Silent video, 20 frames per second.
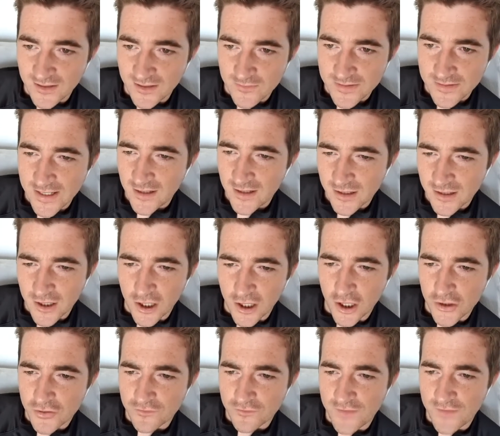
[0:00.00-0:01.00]
I was getting like
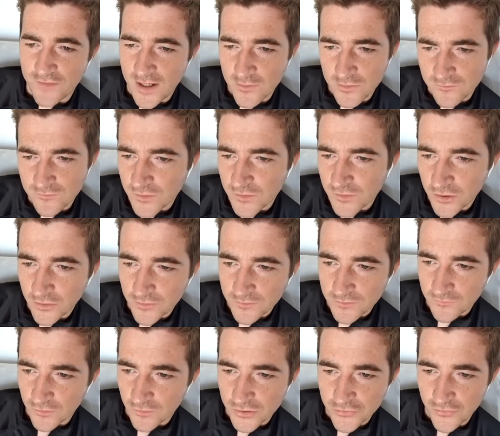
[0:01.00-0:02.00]
100,000 views
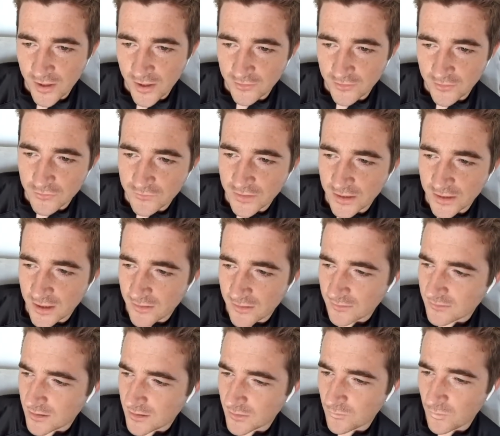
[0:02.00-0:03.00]
for a training hall video. And I was
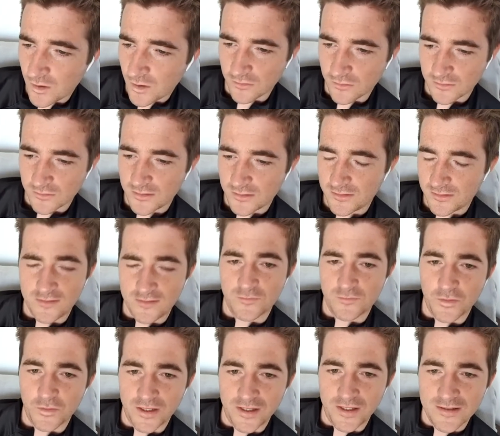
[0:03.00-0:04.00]
like, whoa, this is
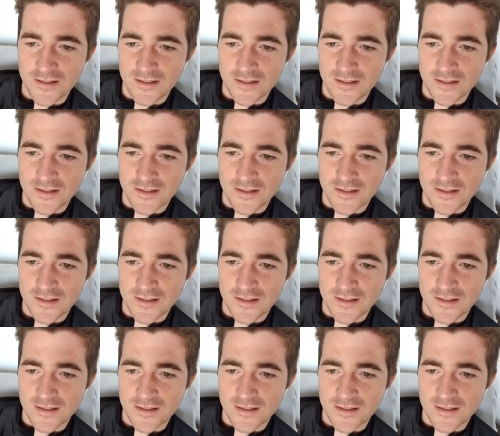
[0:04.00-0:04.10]
weird.